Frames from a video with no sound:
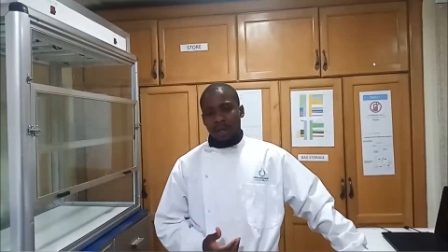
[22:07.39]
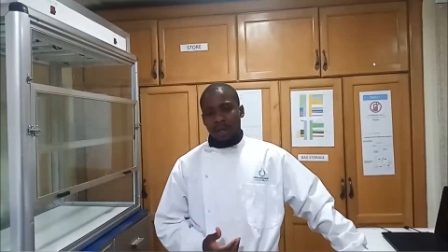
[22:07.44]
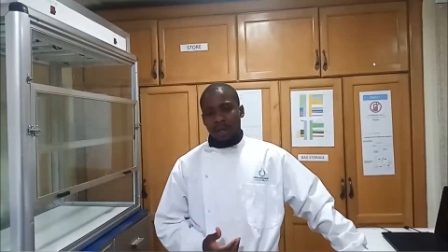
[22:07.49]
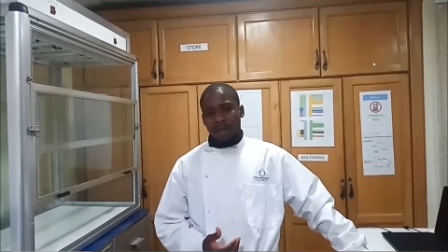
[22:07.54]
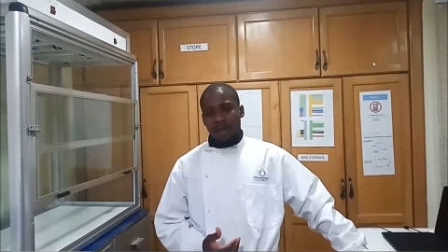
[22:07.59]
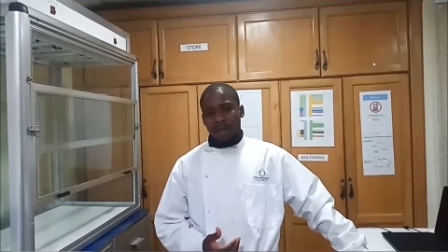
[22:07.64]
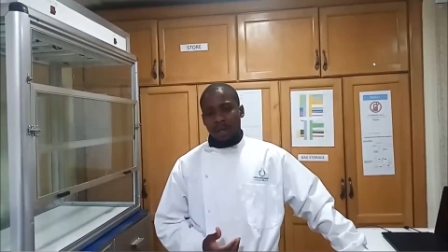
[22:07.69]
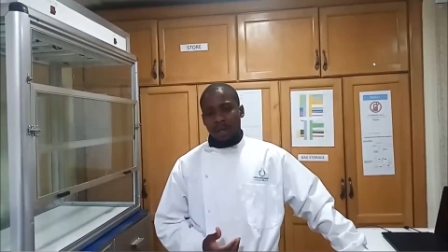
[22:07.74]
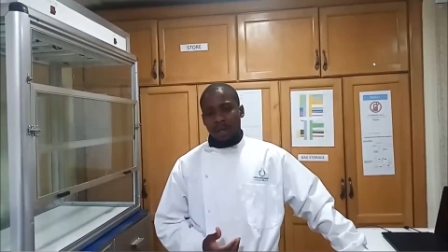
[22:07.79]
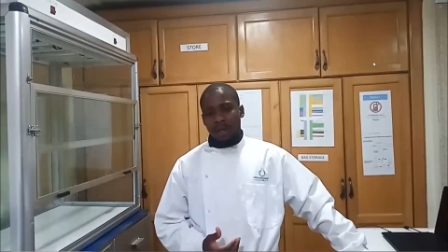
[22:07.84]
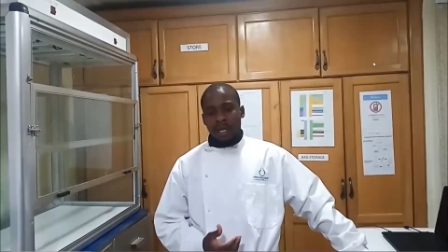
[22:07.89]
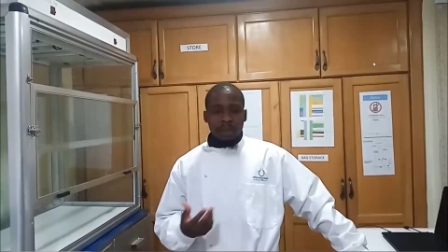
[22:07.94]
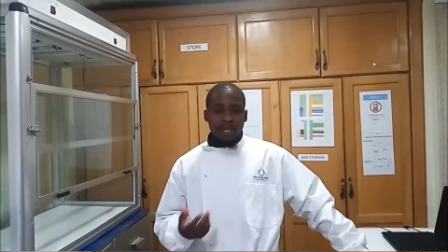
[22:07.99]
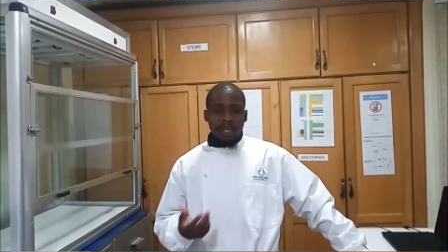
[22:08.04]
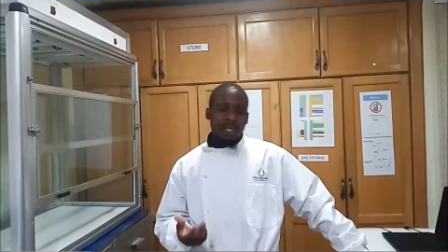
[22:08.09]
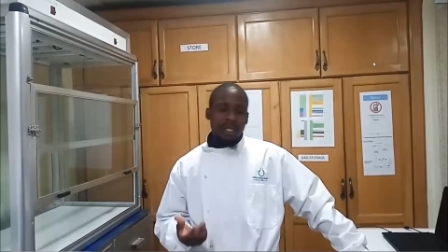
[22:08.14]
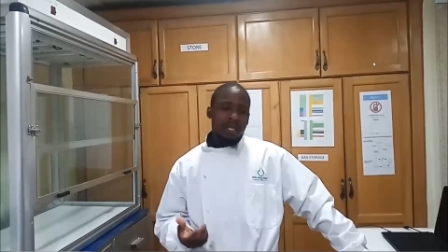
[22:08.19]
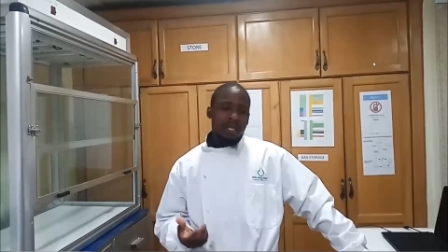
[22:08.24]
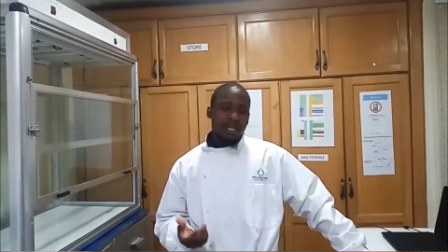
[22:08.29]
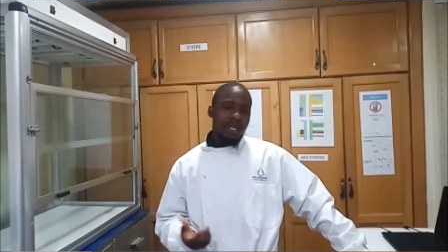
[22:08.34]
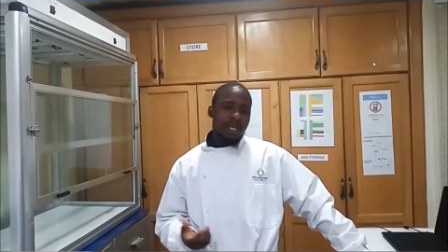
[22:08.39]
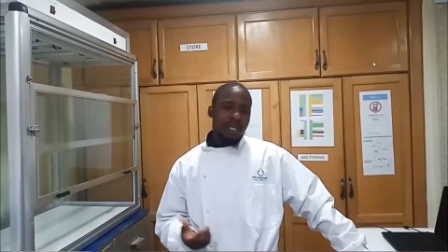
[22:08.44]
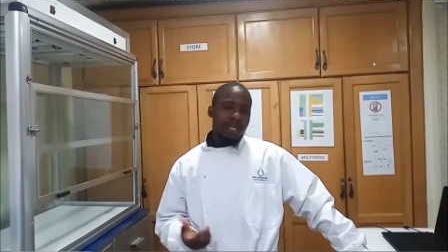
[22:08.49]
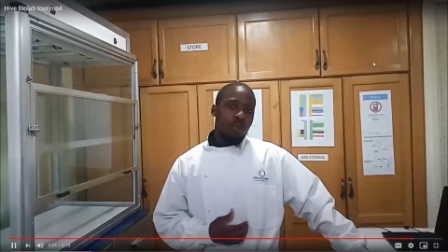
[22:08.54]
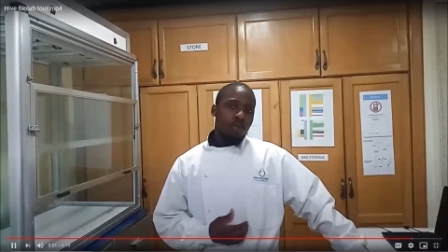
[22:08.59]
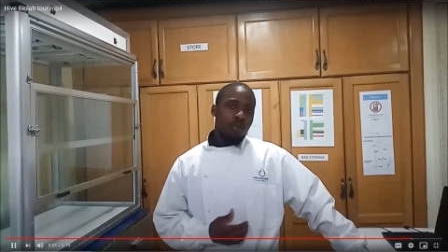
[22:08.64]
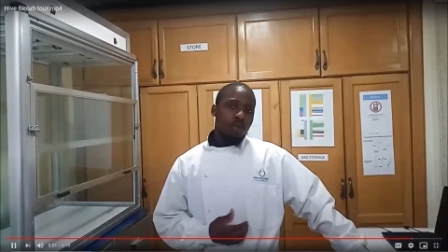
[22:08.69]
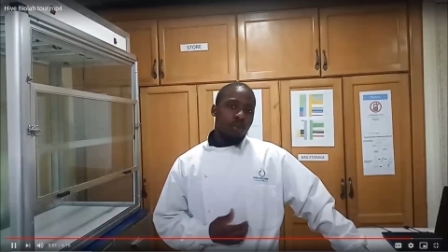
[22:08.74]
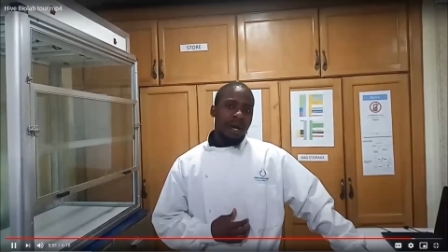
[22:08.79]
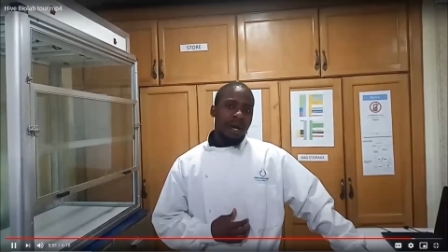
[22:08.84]
namely the Open
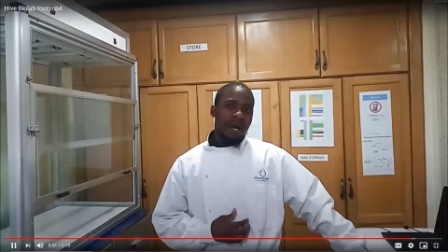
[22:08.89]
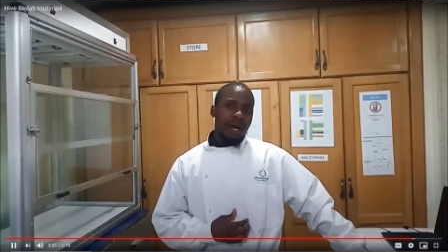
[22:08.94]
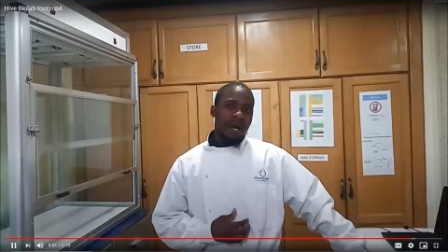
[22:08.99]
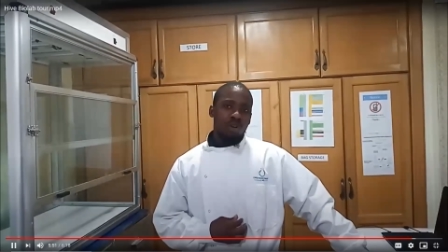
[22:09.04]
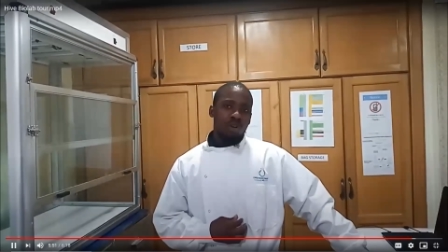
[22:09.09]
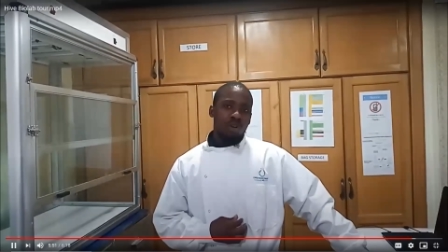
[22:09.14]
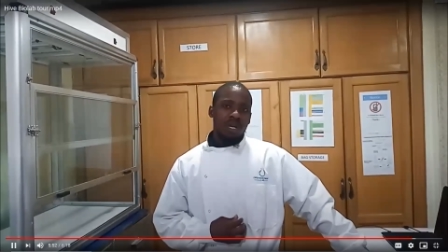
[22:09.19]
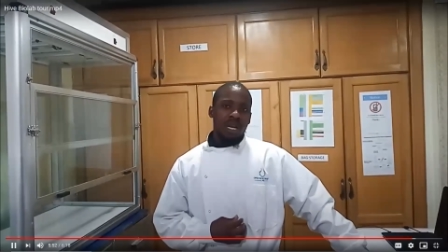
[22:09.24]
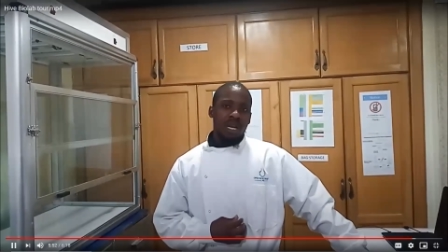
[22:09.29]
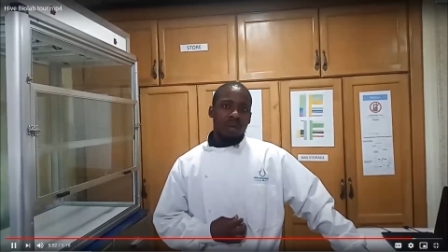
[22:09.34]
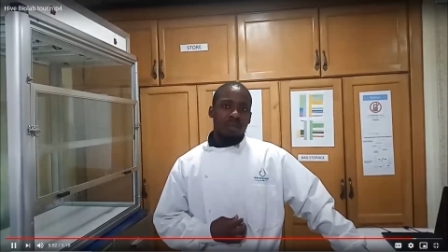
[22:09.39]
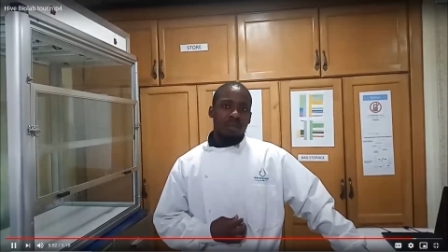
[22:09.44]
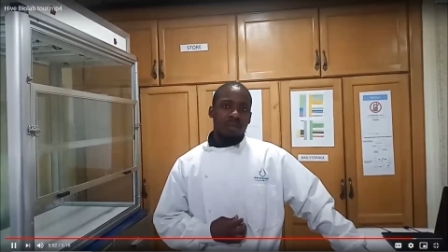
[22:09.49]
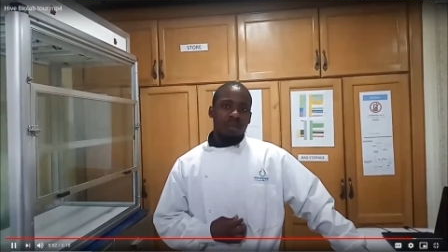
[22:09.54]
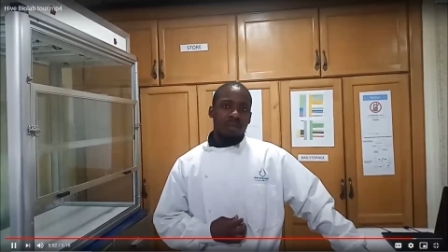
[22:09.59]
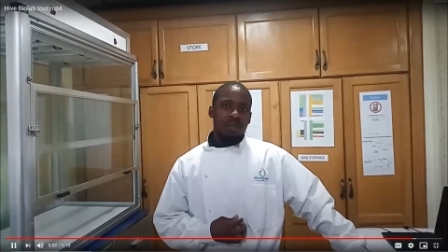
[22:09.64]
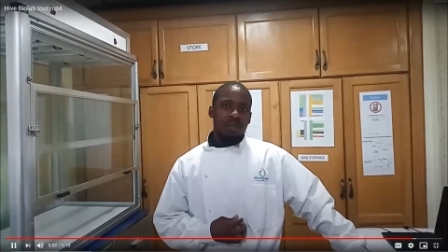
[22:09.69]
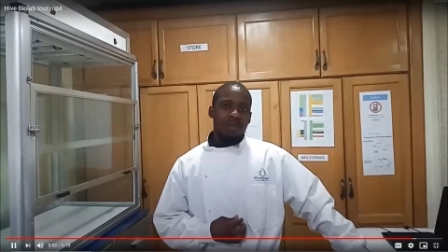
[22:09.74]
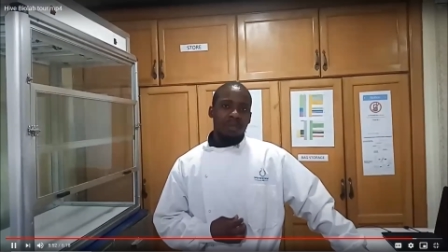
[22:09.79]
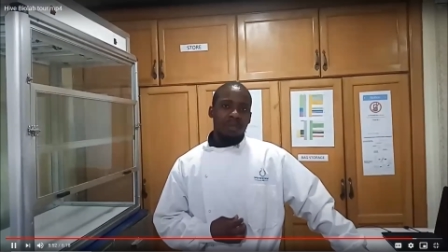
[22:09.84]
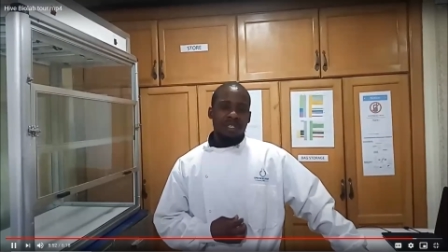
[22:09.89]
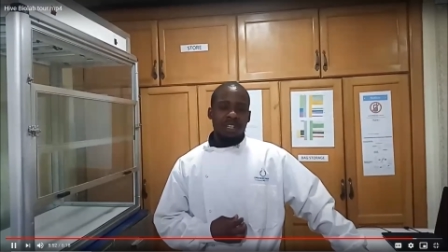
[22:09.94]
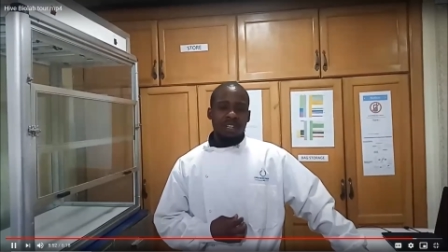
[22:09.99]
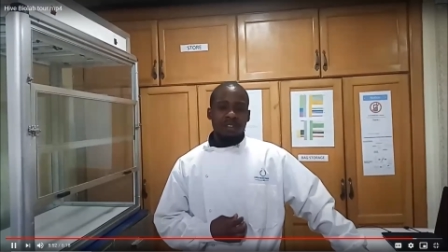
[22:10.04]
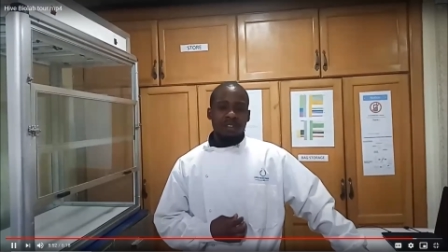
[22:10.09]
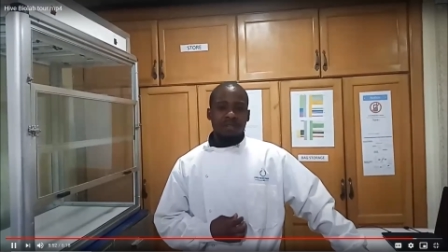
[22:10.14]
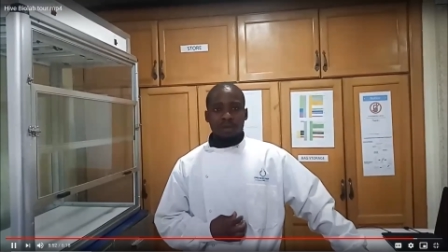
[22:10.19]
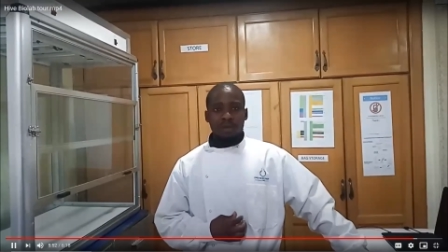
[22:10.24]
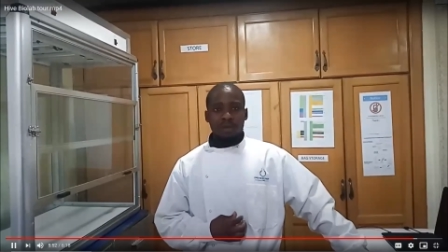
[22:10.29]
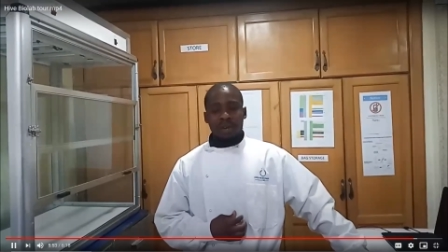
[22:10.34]
Bioeconomy Lab based in the University of
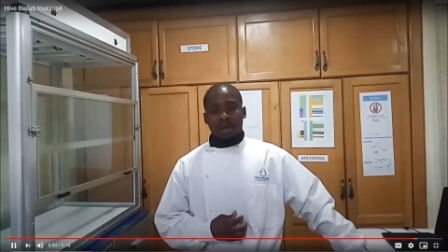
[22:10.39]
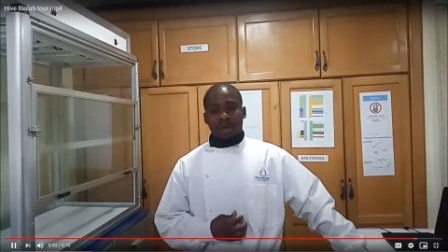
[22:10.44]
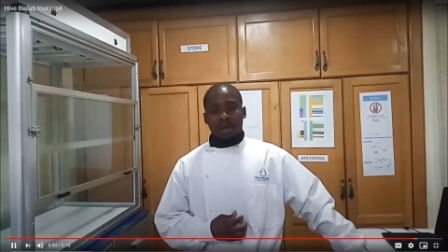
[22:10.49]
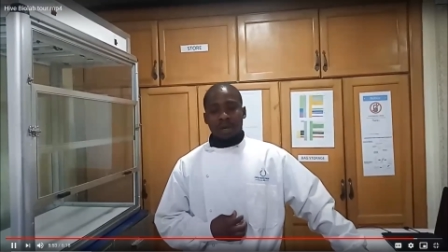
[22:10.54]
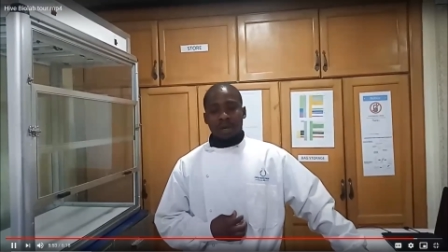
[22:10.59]
Cambridge,